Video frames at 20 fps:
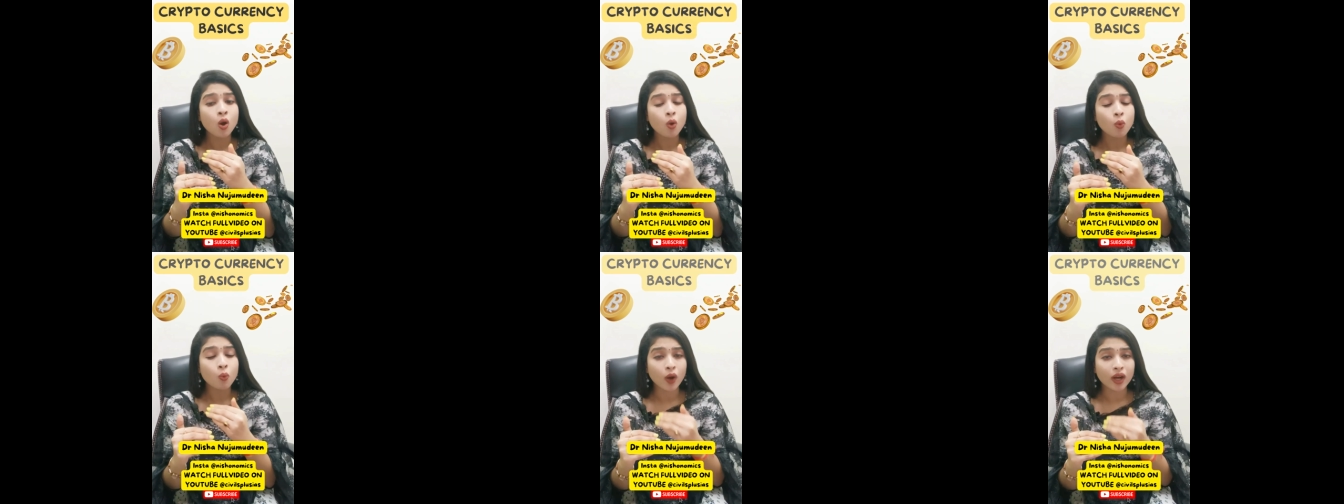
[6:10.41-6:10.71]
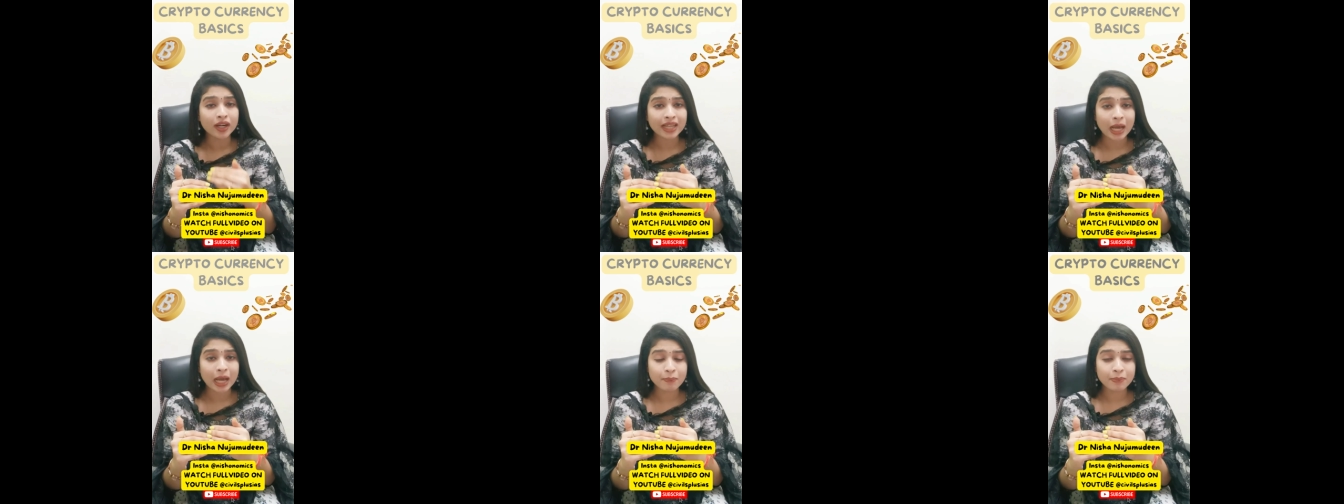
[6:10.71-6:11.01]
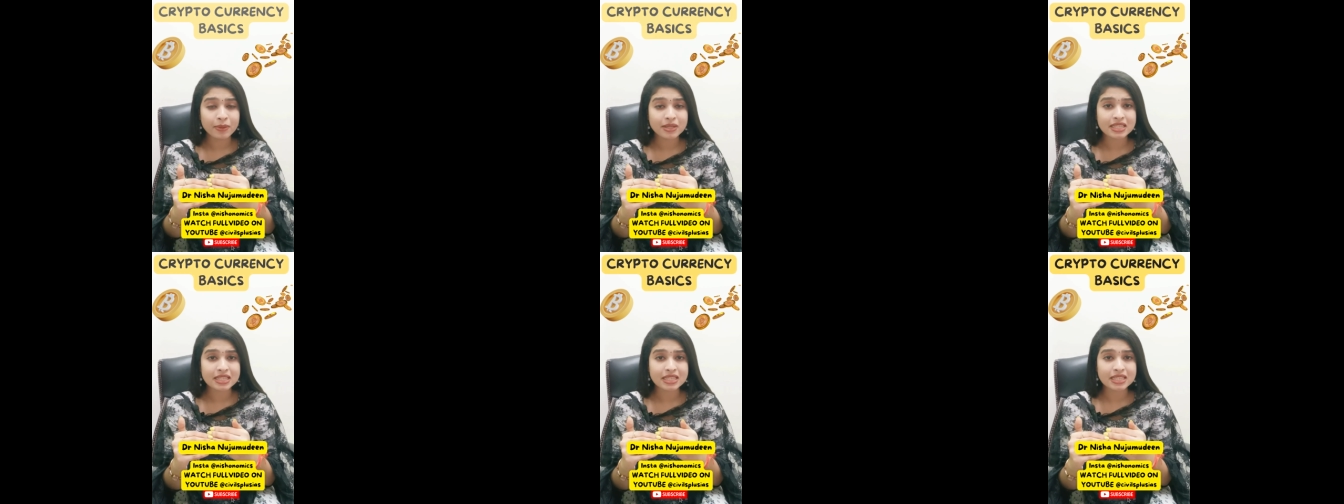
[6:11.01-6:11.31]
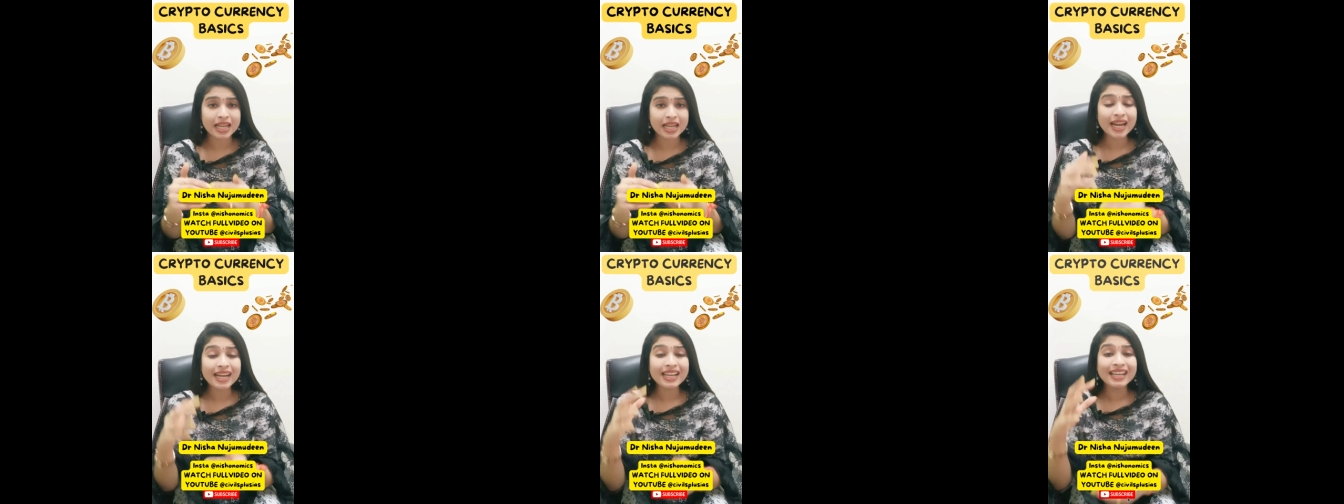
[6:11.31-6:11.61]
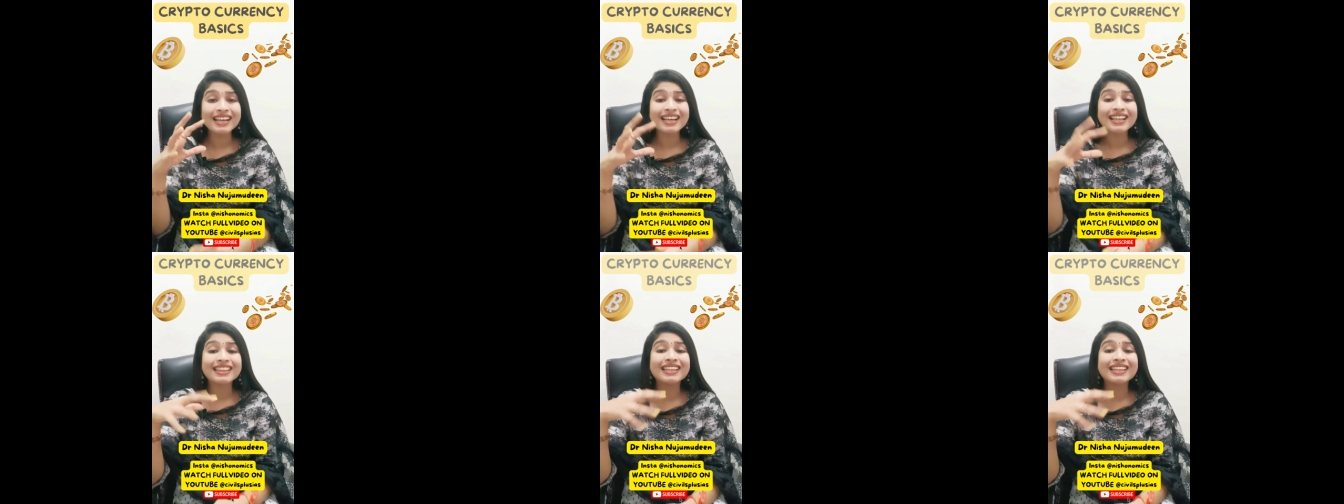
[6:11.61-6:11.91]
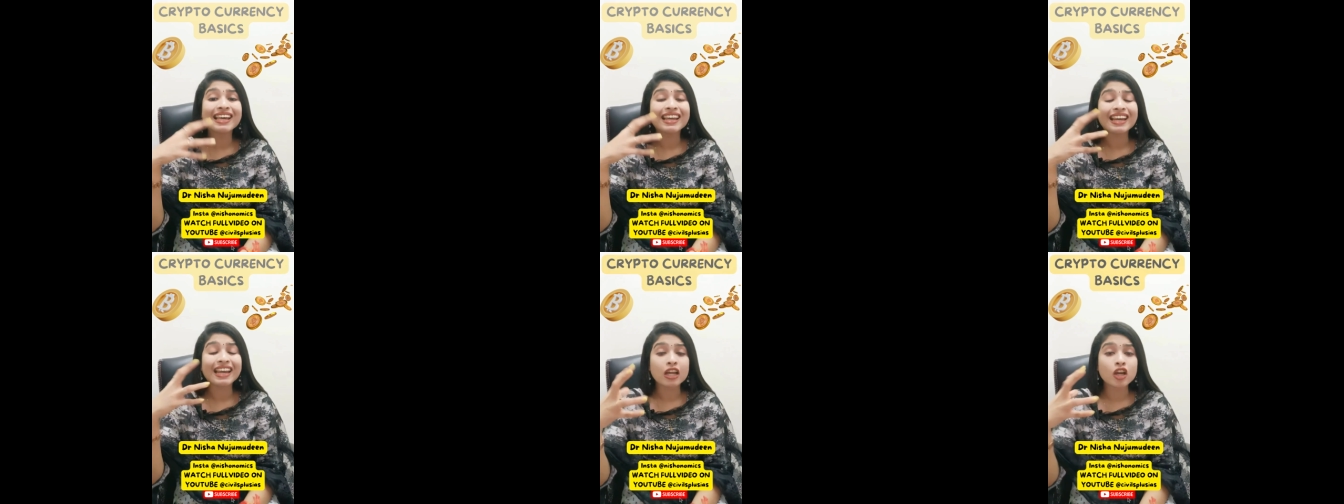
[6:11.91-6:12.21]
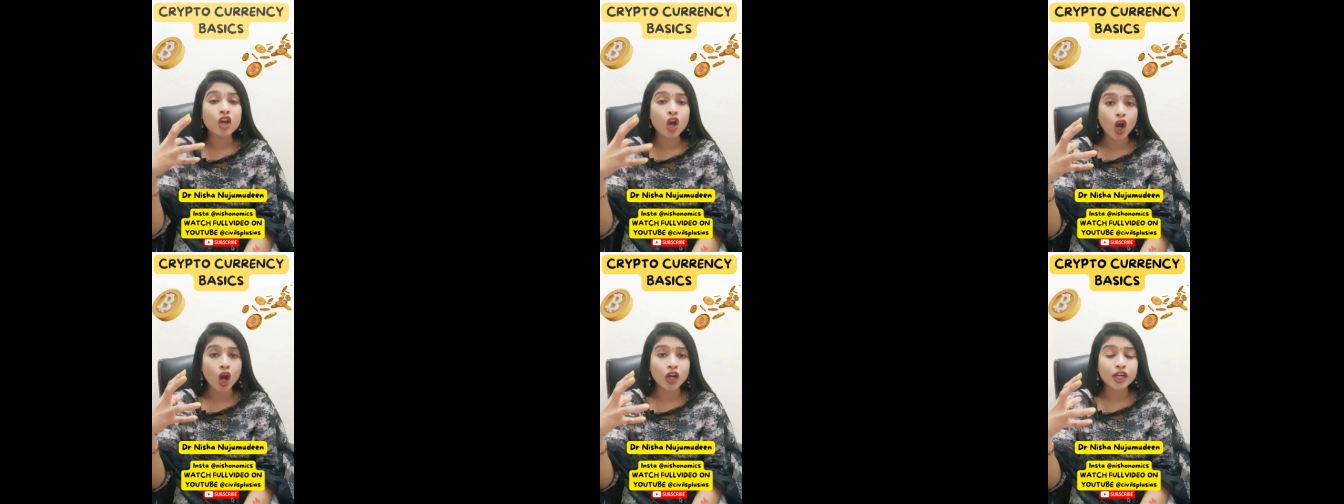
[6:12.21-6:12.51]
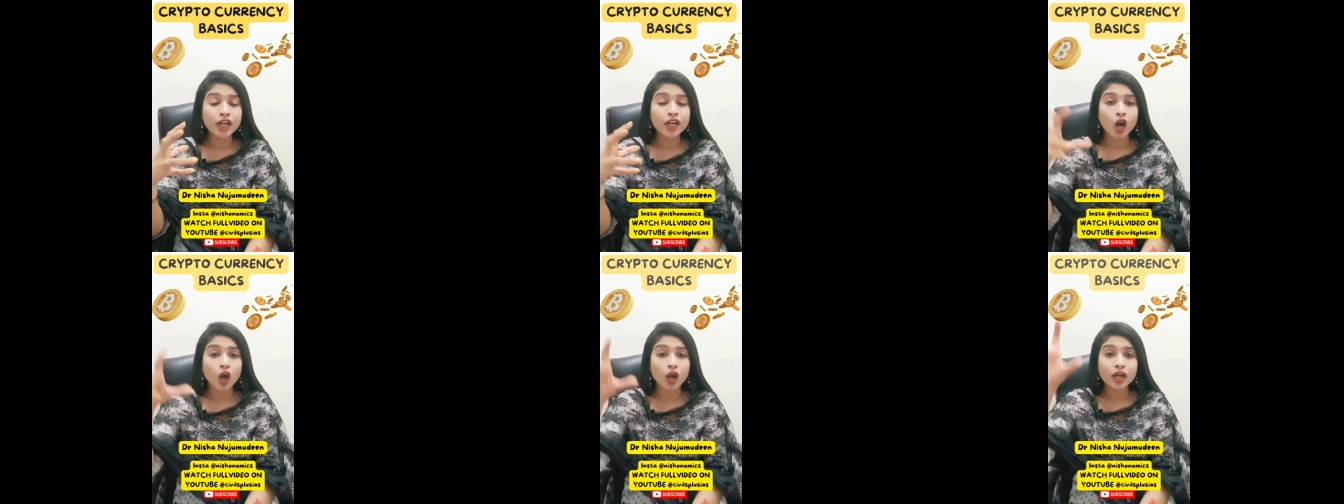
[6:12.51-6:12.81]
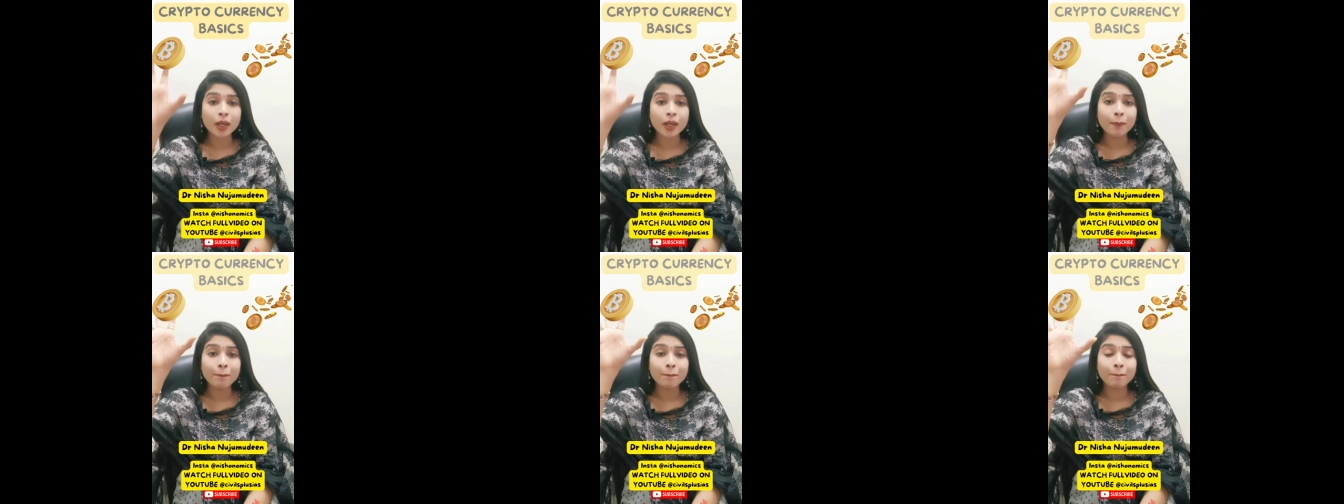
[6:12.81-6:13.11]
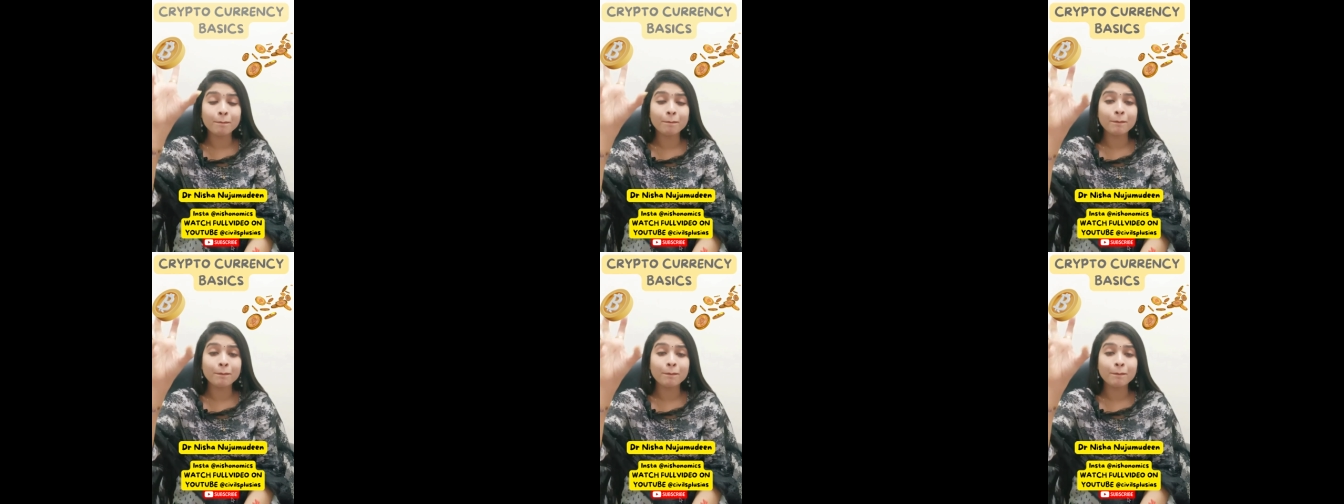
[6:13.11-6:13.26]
what happens is that they are recorded on a